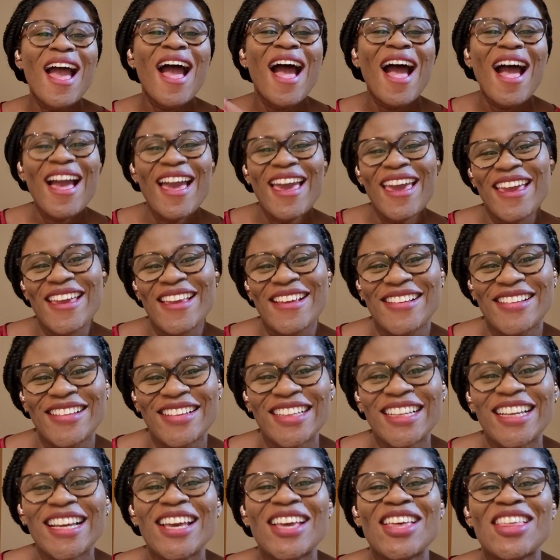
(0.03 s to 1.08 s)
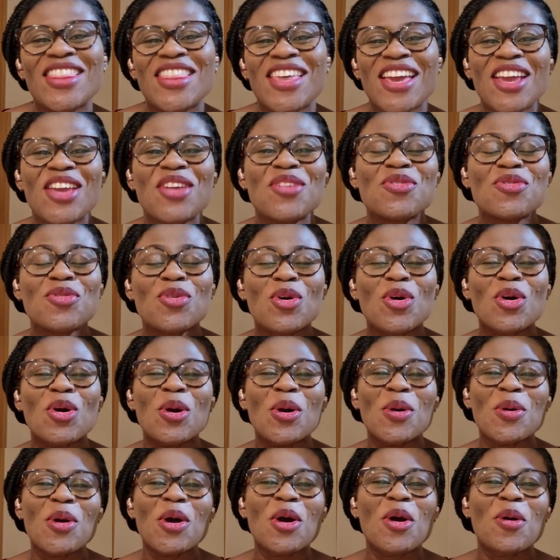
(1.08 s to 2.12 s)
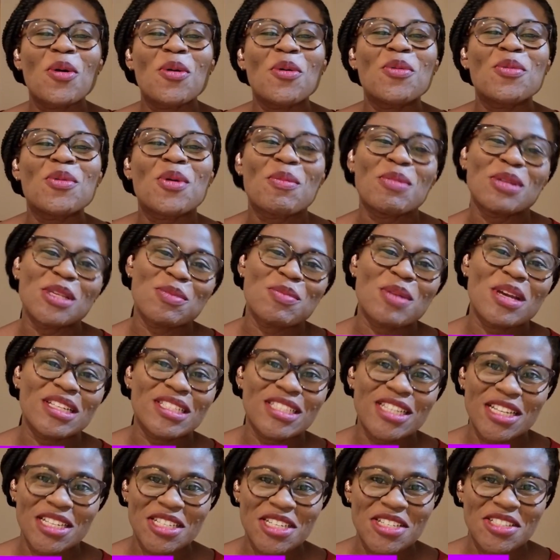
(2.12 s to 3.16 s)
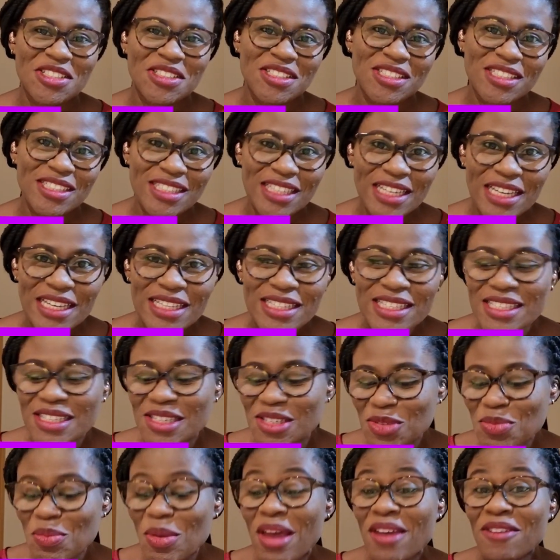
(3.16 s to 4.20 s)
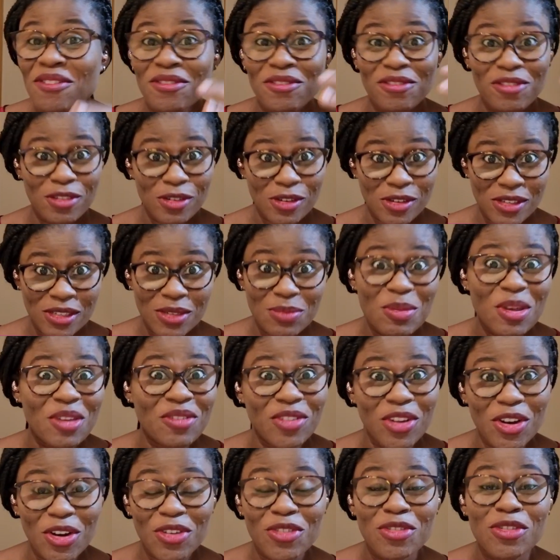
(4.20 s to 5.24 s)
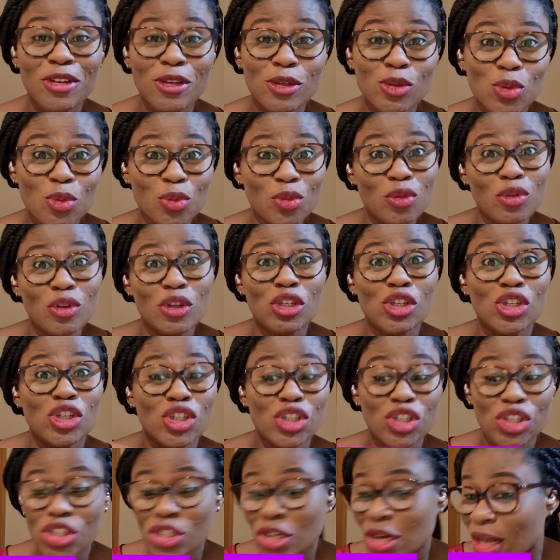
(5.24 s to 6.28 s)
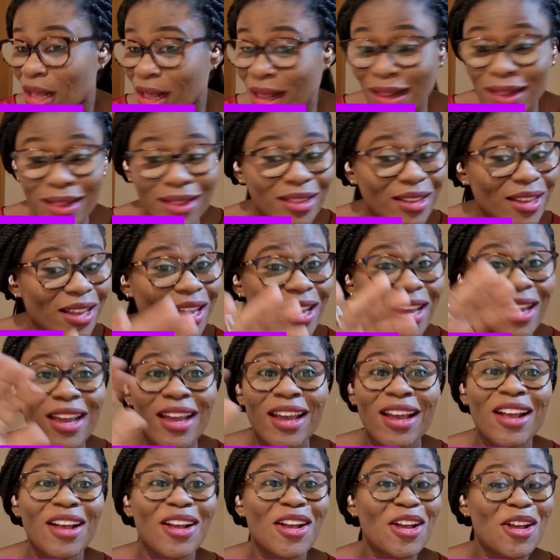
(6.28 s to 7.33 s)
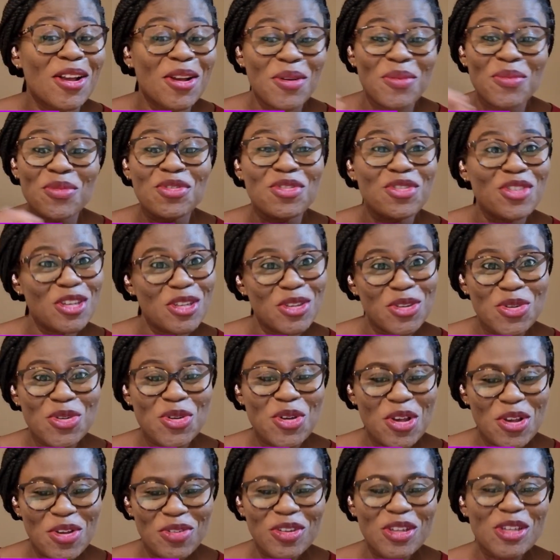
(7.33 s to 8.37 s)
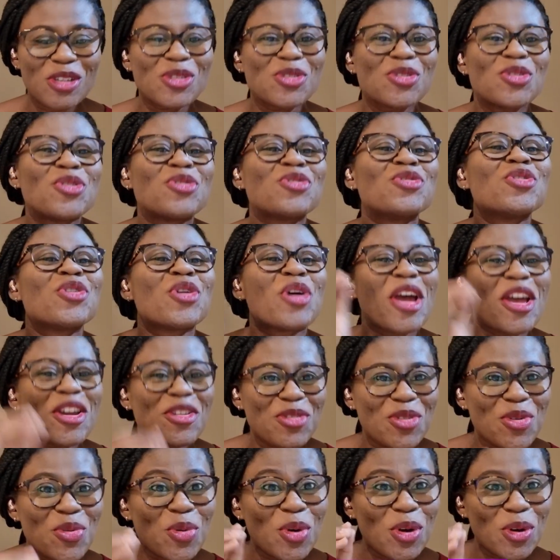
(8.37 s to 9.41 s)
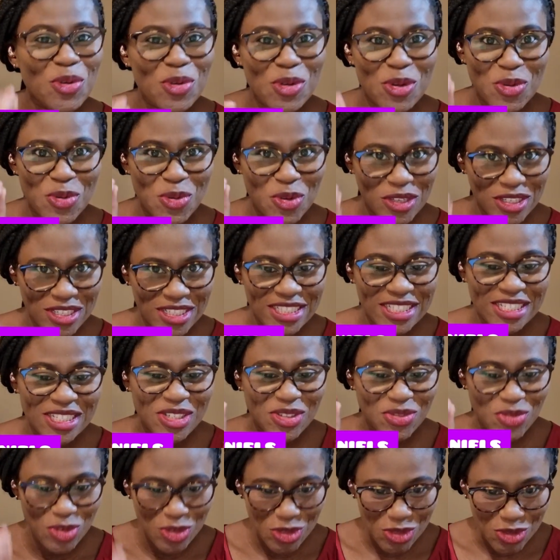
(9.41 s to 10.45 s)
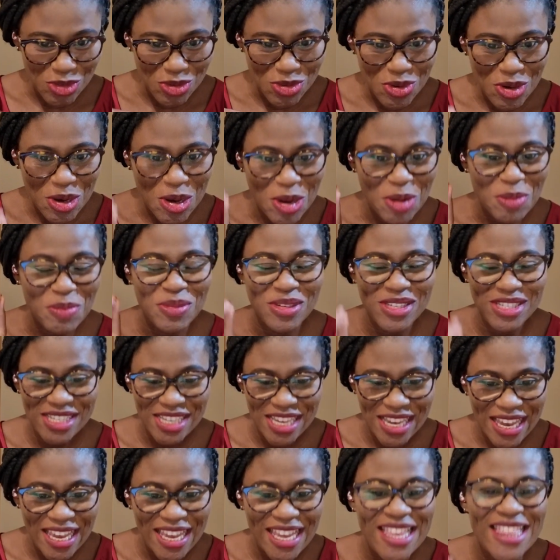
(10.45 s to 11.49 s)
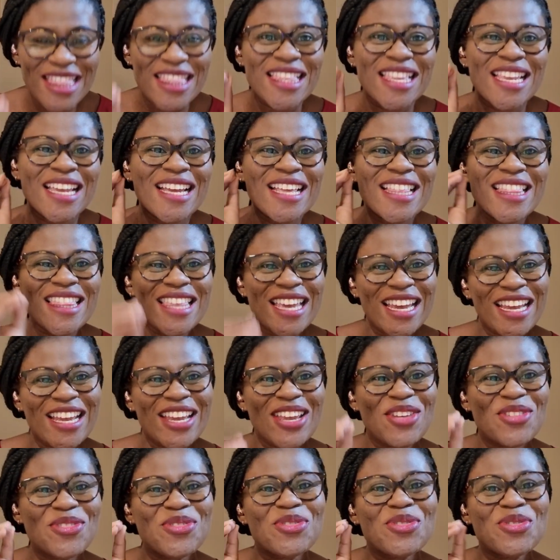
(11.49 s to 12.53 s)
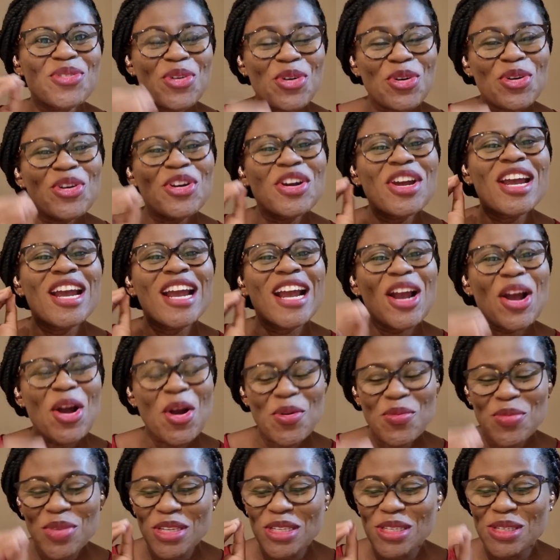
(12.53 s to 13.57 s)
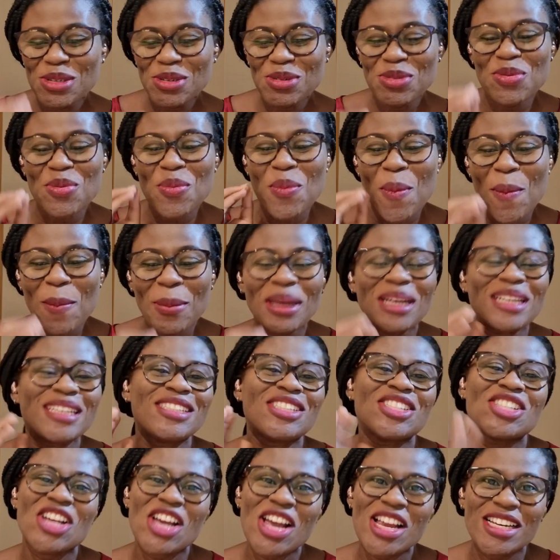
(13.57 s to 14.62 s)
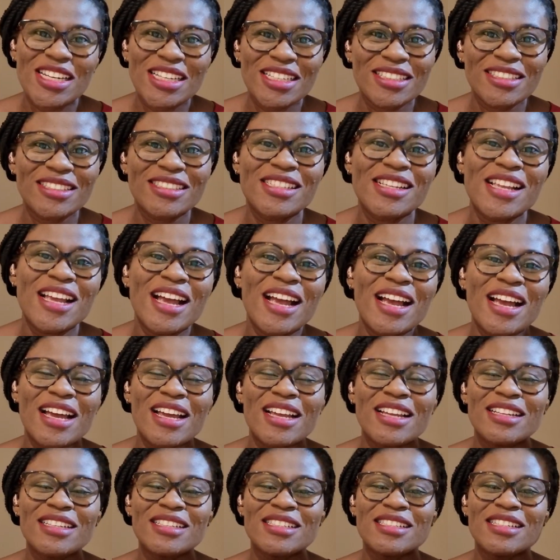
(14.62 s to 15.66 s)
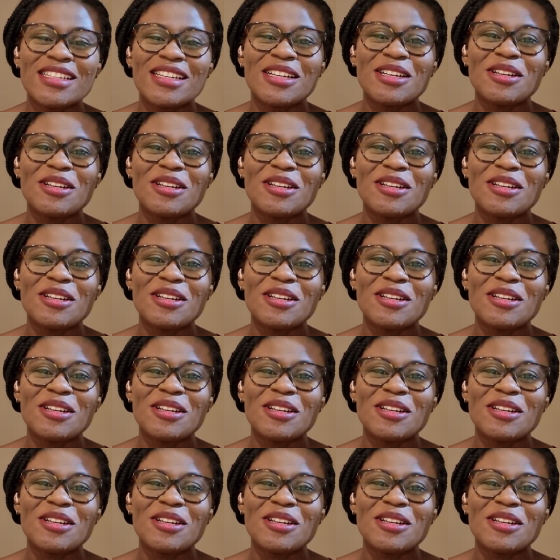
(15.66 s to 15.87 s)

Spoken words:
Hi, thank you for coming to my channel today. This is my very first official video ever. So for everyone who is watching this video, I'm saying thank you for coming to my channel, and